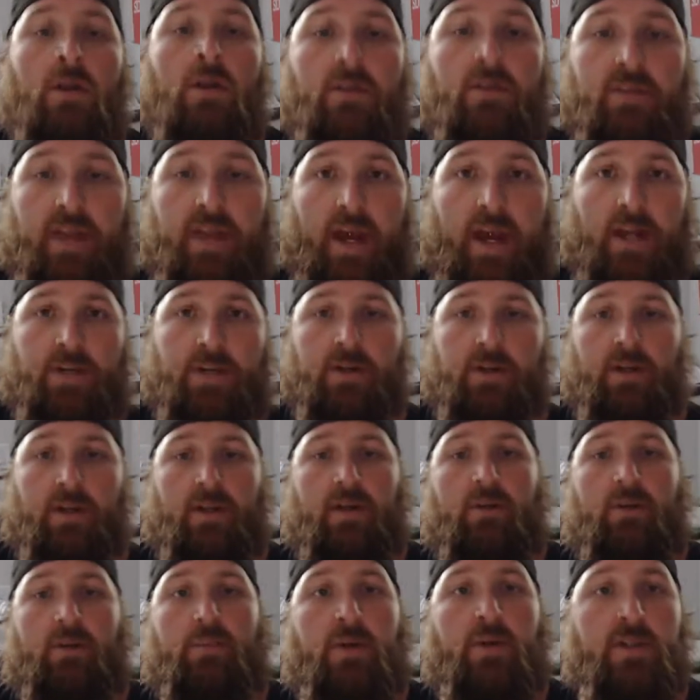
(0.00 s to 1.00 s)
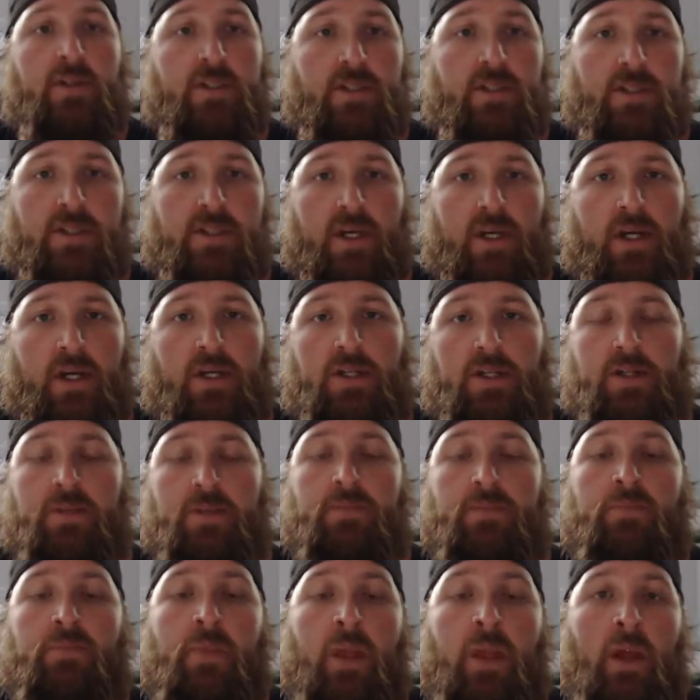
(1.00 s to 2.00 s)
Stash right there. Personal stash.
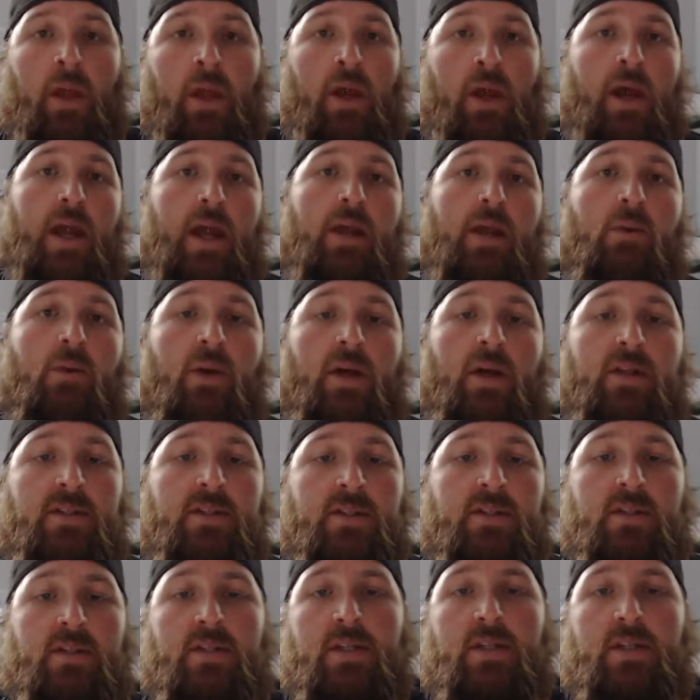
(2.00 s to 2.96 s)
Anyways,